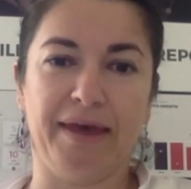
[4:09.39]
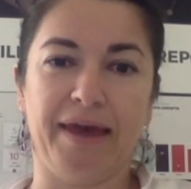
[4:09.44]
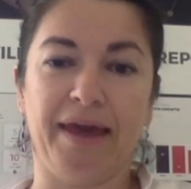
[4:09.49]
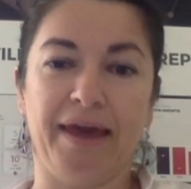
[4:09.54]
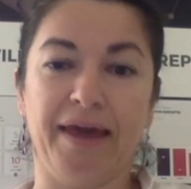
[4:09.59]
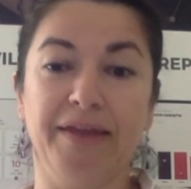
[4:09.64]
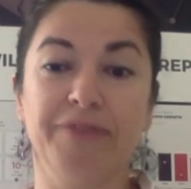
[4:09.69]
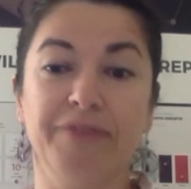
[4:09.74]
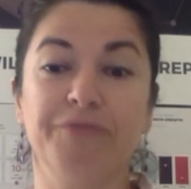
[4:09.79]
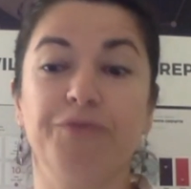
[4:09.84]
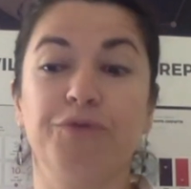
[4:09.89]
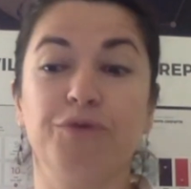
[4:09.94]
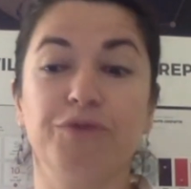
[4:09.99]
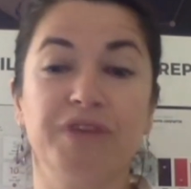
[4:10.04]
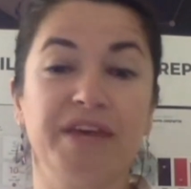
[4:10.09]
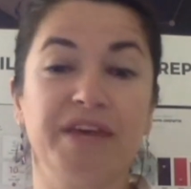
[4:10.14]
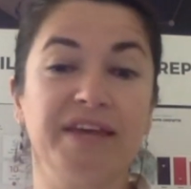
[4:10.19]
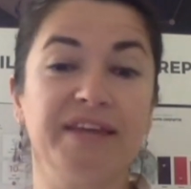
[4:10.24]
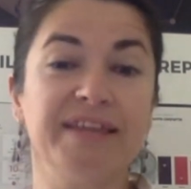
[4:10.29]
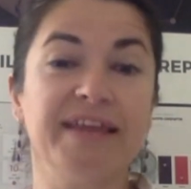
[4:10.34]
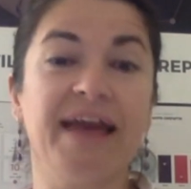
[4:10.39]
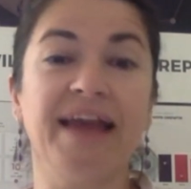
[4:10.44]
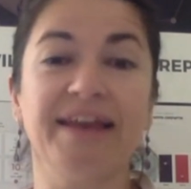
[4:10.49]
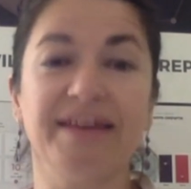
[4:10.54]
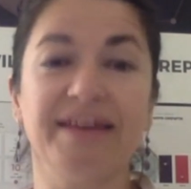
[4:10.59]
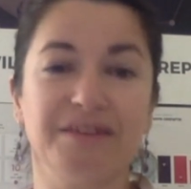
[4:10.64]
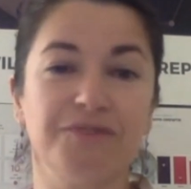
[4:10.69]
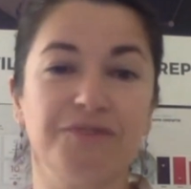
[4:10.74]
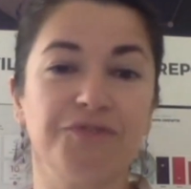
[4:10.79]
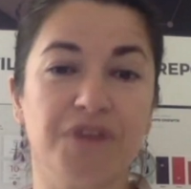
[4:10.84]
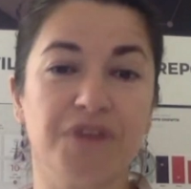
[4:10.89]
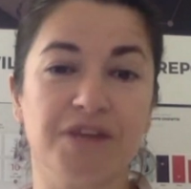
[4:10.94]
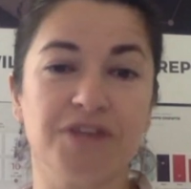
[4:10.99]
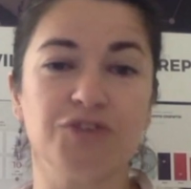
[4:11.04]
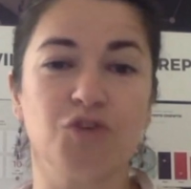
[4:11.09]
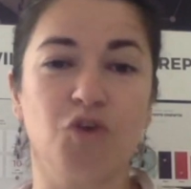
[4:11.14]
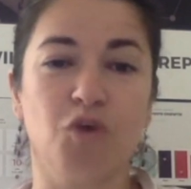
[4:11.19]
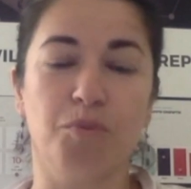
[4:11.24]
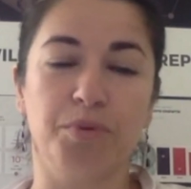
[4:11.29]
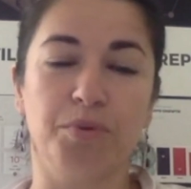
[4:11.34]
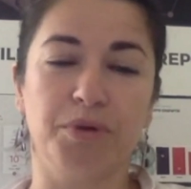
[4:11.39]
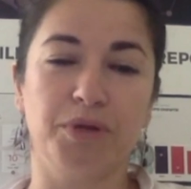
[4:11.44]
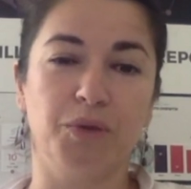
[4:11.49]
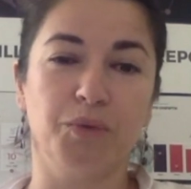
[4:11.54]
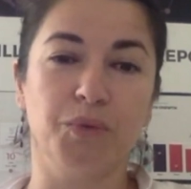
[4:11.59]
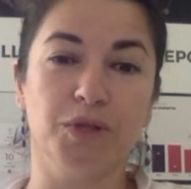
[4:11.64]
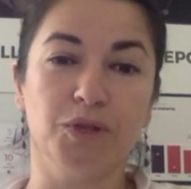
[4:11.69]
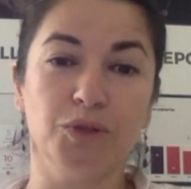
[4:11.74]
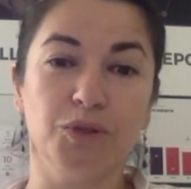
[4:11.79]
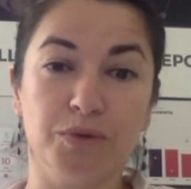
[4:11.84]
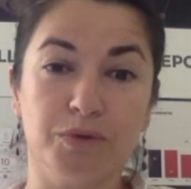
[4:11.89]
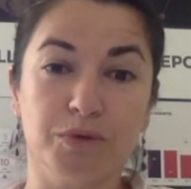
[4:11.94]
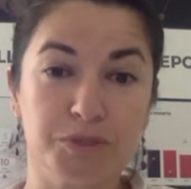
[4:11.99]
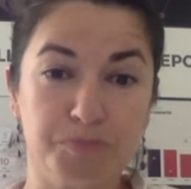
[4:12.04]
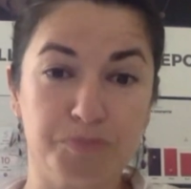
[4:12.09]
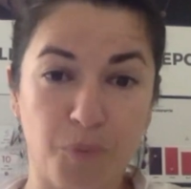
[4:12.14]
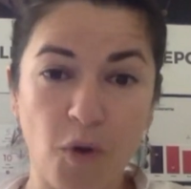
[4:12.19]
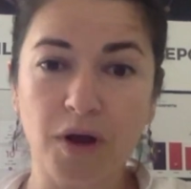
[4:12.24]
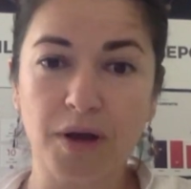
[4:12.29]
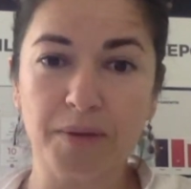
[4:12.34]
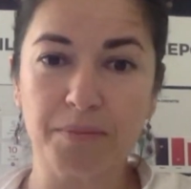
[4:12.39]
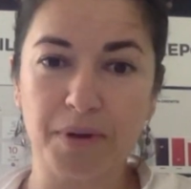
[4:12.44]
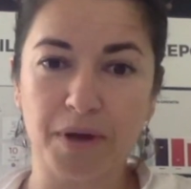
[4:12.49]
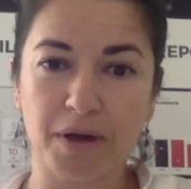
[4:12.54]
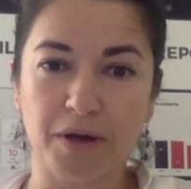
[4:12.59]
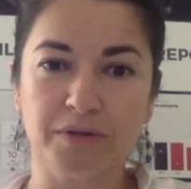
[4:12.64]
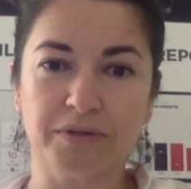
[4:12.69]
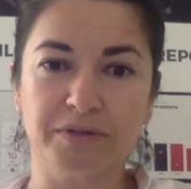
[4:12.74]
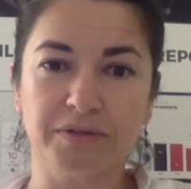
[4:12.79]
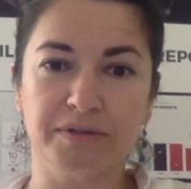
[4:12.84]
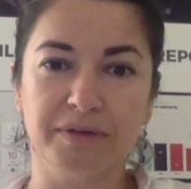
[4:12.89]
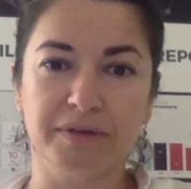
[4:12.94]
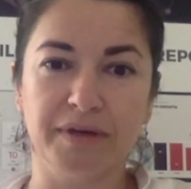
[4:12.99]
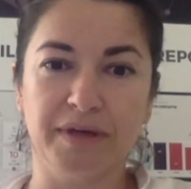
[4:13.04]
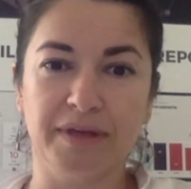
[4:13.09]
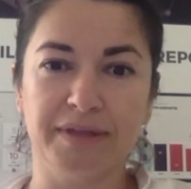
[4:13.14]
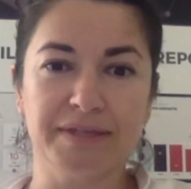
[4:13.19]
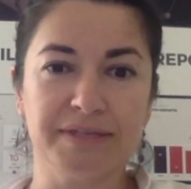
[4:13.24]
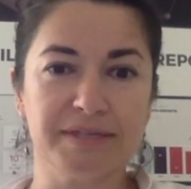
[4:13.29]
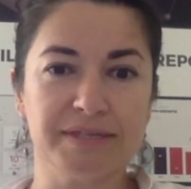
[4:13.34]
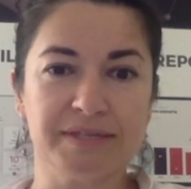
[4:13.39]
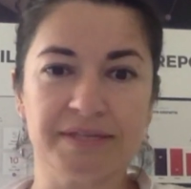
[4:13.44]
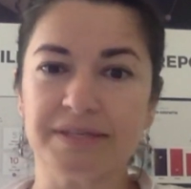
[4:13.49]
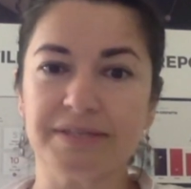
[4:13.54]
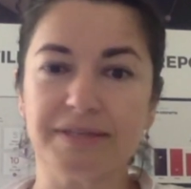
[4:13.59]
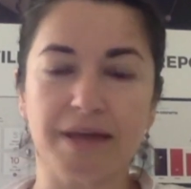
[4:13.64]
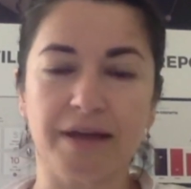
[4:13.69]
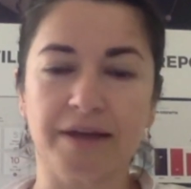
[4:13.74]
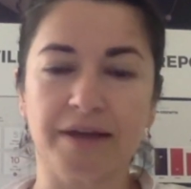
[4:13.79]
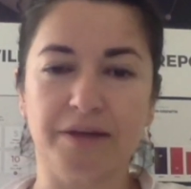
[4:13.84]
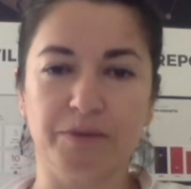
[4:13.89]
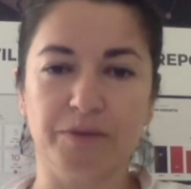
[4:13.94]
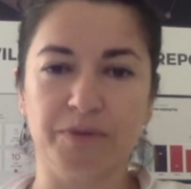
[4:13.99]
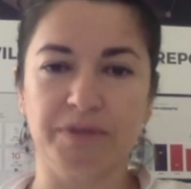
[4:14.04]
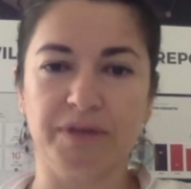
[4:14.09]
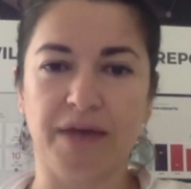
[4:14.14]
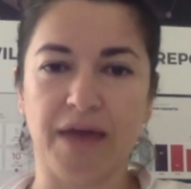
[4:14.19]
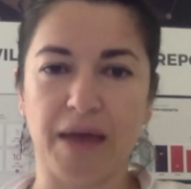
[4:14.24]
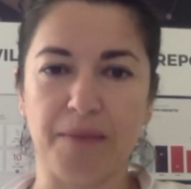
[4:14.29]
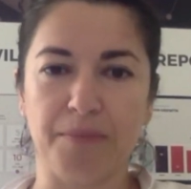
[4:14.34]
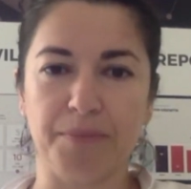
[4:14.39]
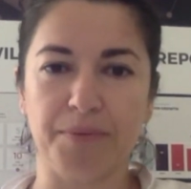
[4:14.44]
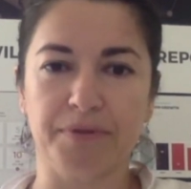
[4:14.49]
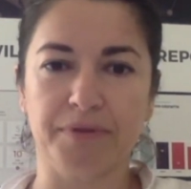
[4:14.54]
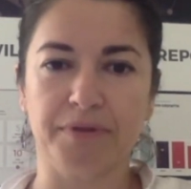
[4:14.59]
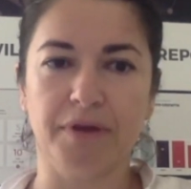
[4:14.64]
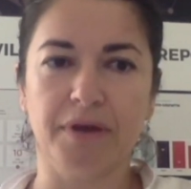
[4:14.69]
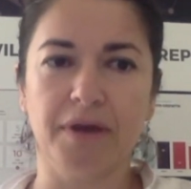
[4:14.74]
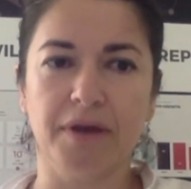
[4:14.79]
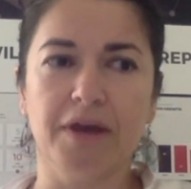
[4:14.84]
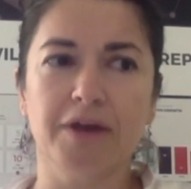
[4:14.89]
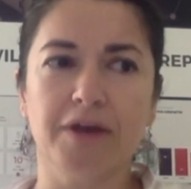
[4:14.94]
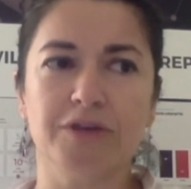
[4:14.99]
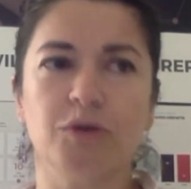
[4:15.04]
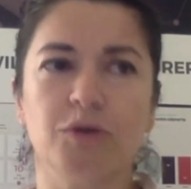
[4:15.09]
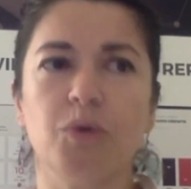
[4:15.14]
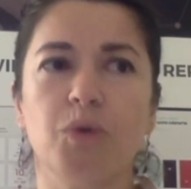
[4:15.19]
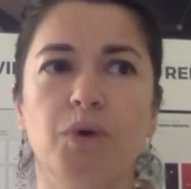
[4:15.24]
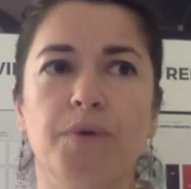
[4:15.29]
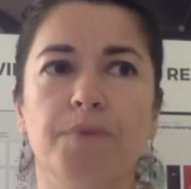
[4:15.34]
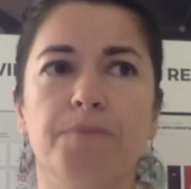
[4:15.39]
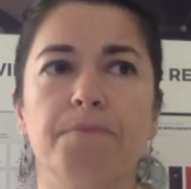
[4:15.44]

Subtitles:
And for the Italian and French company we spoke about, this is exactly what happened. So